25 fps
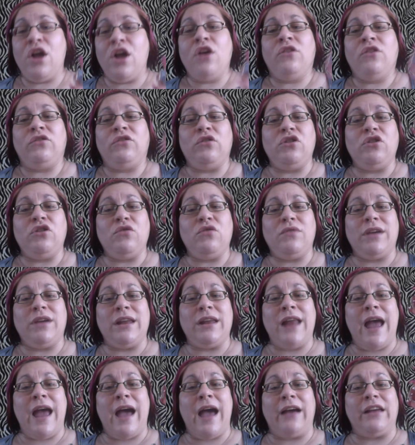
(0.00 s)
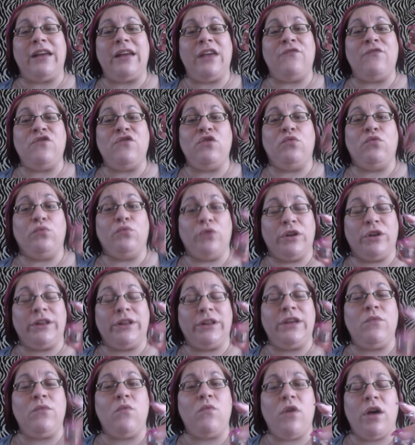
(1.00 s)
So you can if you
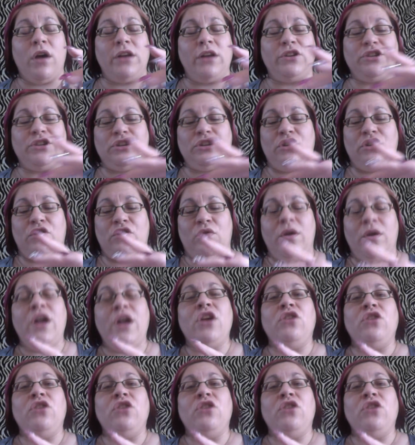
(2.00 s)
really want to,